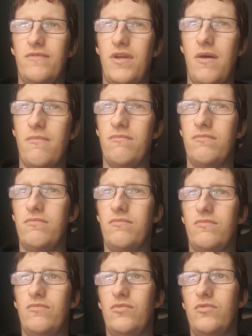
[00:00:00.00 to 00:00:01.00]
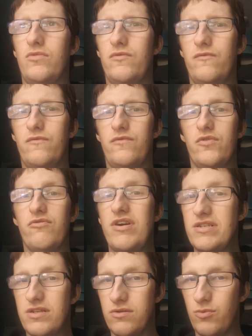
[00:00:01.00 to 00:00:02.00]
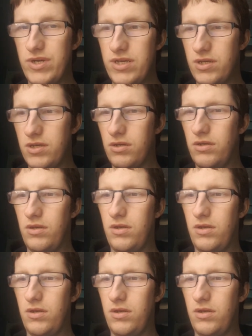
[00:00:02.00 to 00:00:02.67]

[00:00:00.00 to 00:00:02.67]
for the rest of the week.